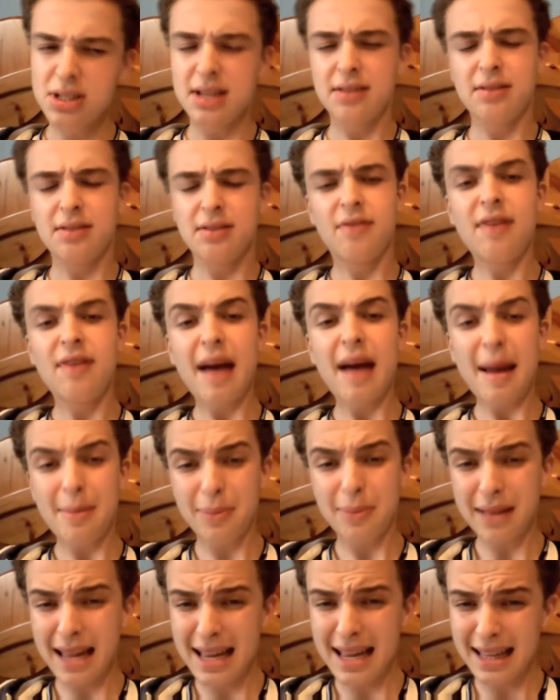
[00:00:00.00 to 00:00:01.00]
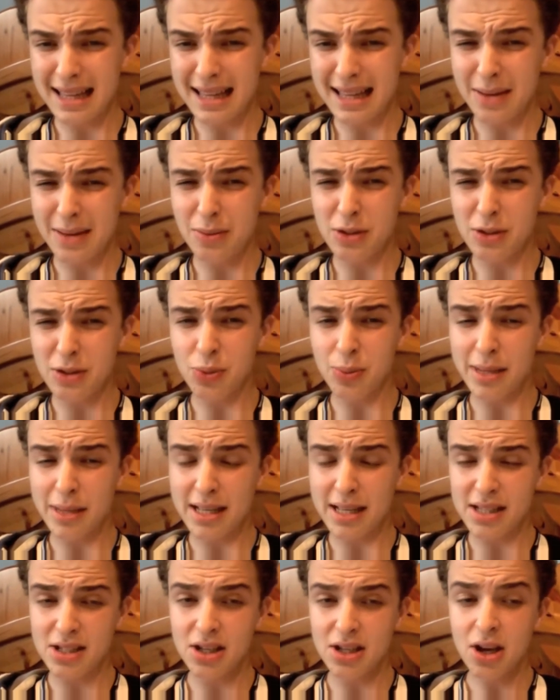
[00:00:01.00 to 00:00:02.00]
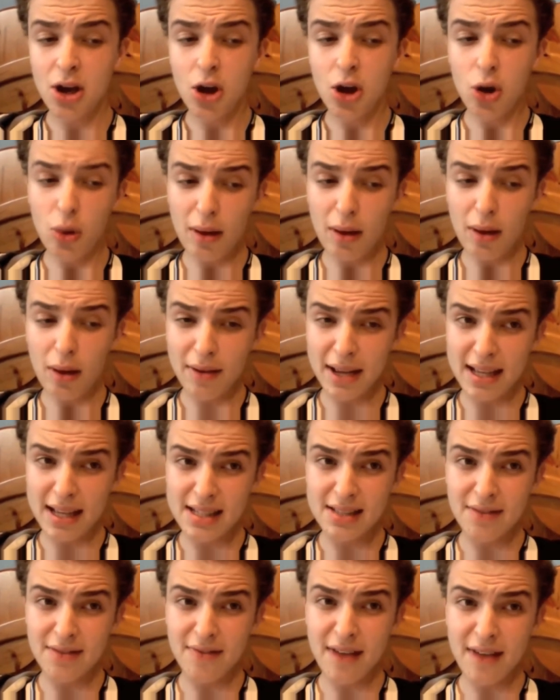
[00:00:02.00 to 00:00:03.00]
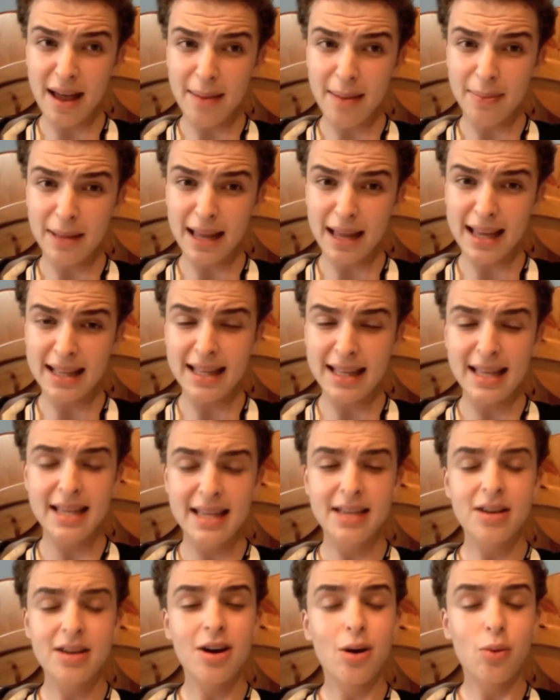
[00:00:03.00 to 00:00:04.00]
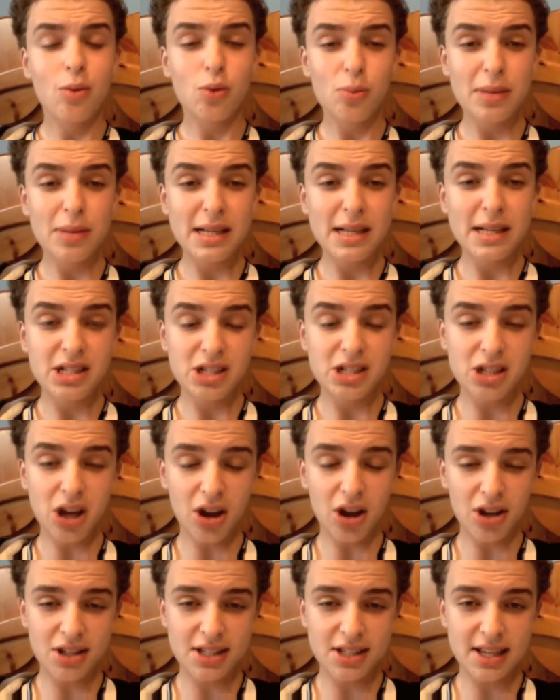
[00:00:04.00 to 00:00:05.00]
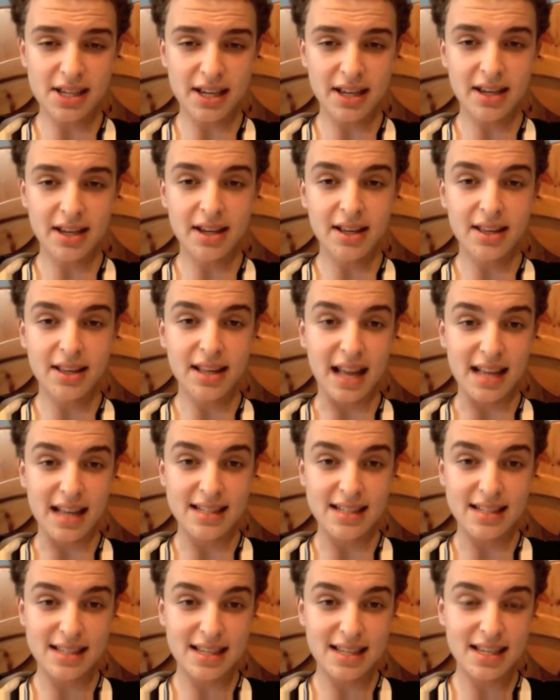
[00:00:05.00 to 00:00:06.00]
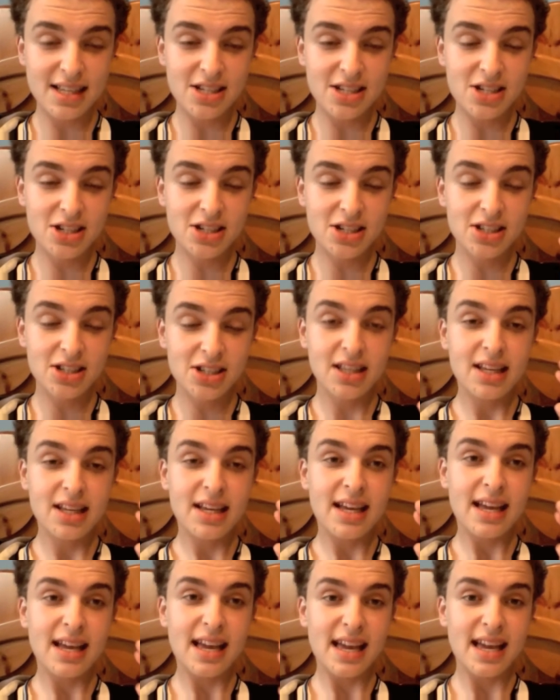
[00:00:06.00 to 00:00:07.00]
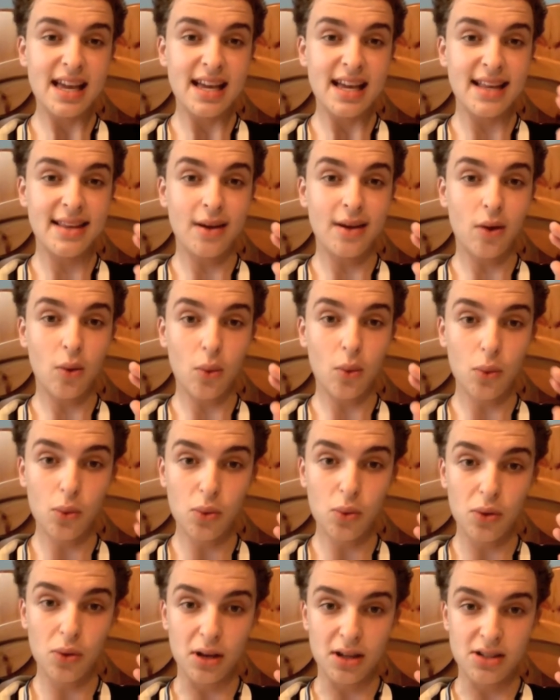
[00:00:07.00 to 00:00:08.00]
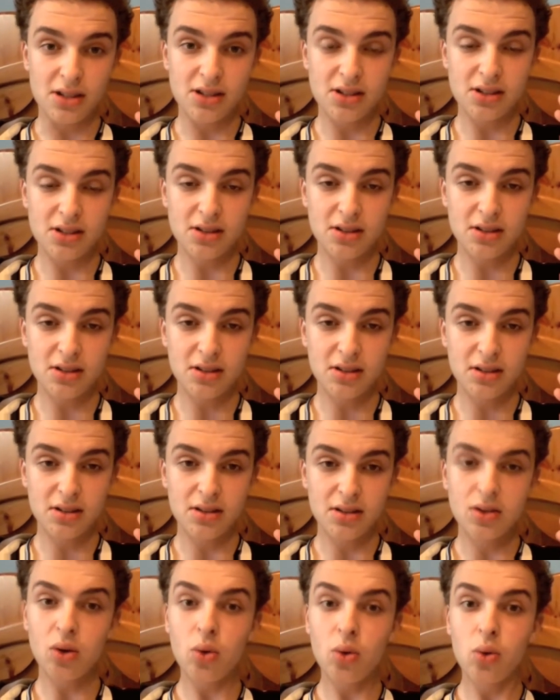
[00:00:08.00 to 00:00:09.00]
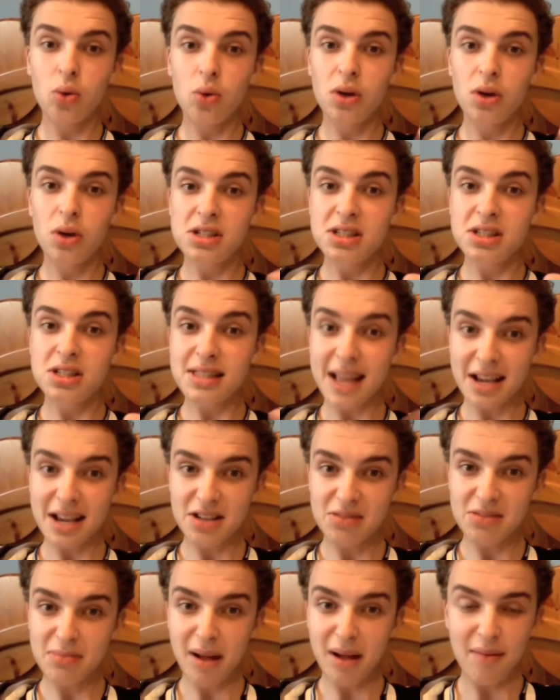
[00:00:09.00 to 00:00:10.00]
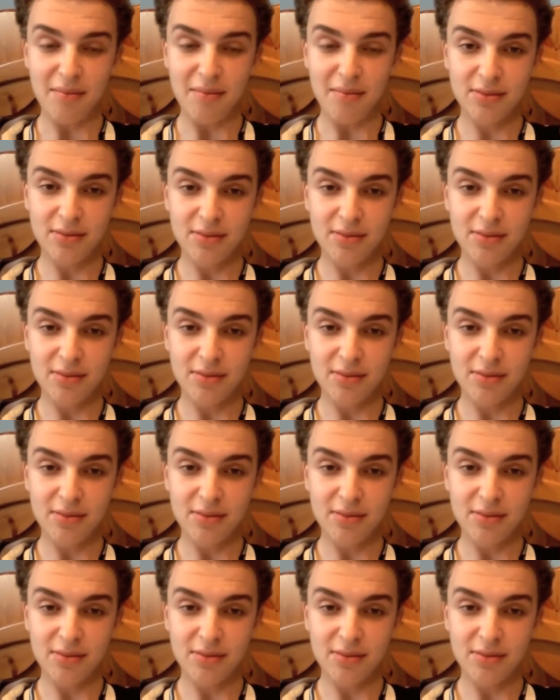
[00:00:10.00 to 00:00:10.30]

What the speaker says: Fair Play League, which means whoever gets the Fair Play League will be starting their season in August. Not August, next month.